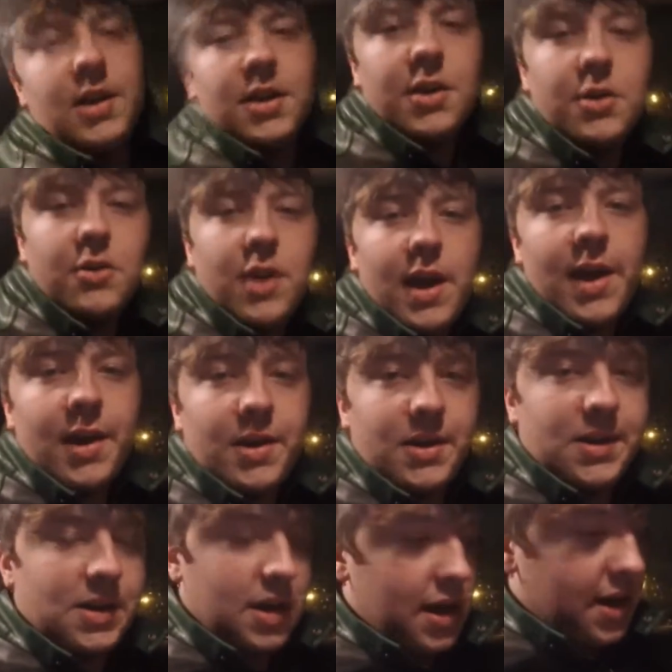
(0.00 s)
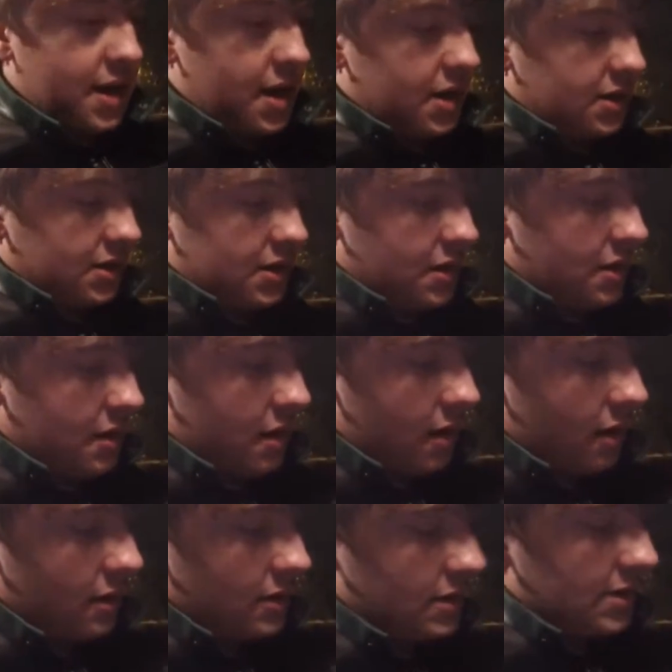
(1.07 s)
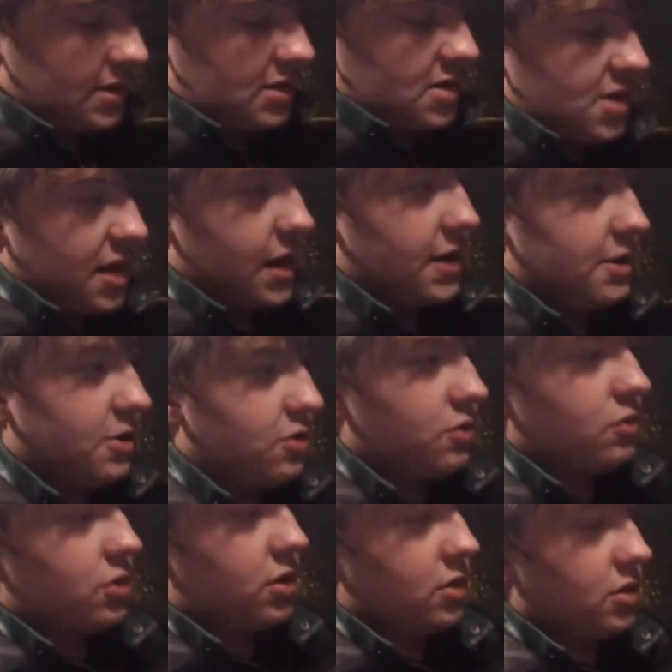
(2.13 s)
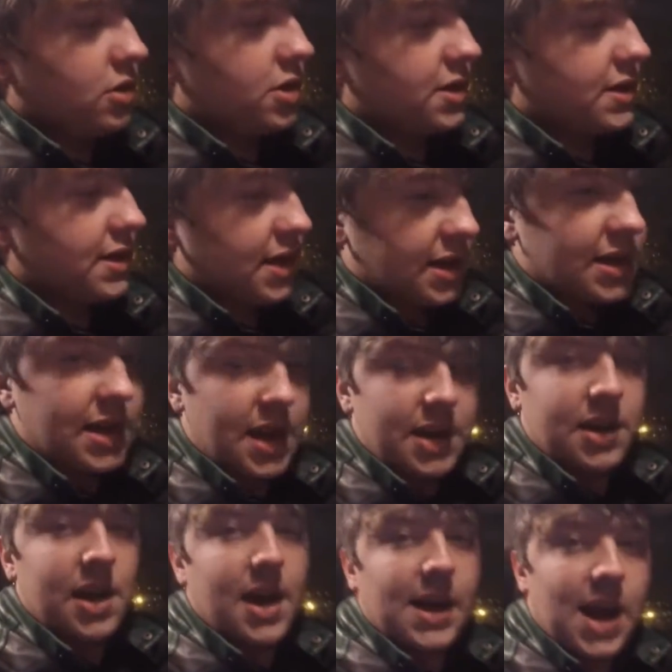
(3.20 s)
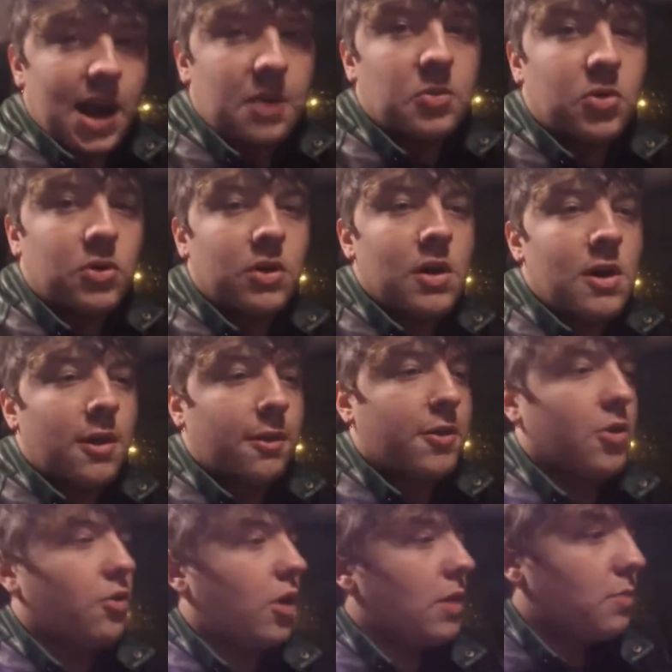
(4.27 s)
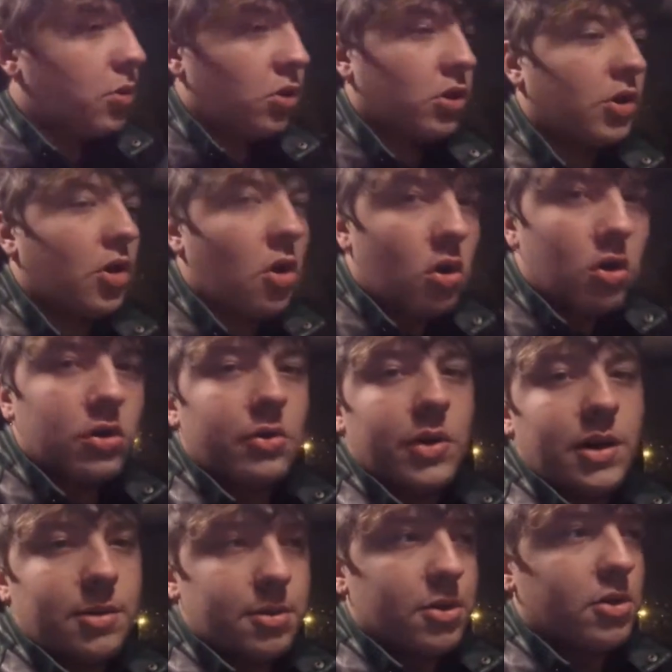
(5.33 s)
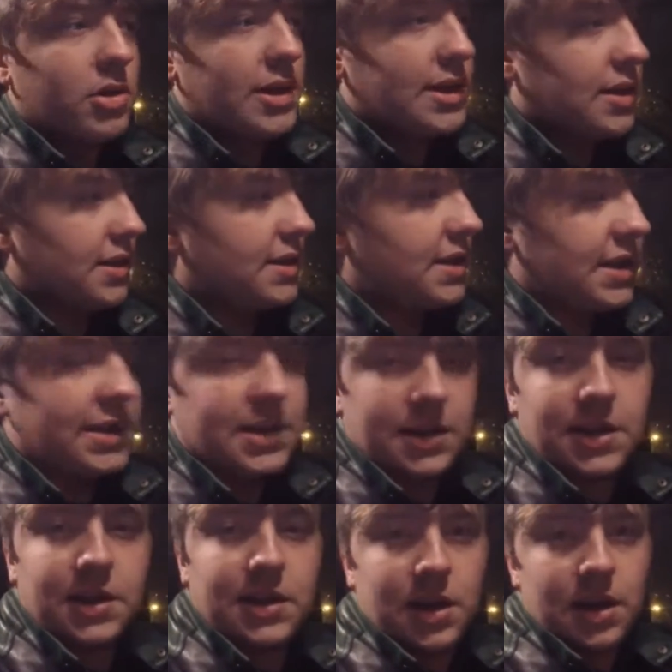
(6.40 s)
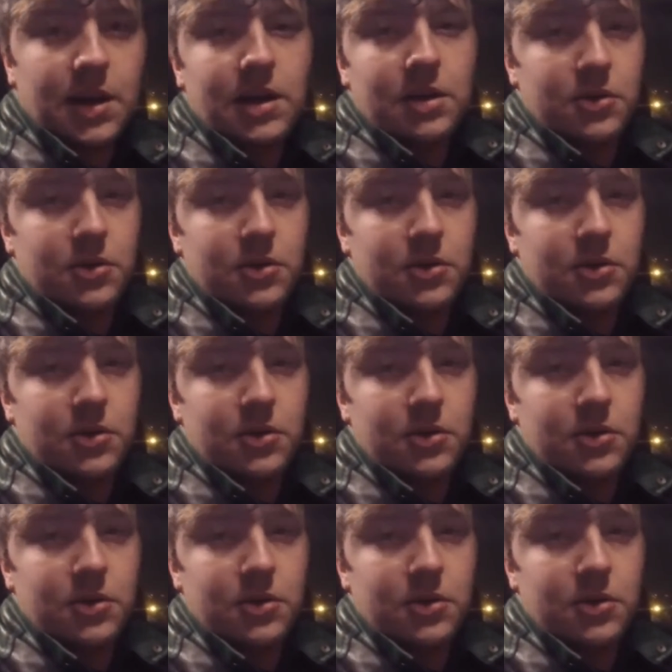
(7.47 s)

you do that, and then you just stick the end of that cable through and pull it all the way through until it's decently tight.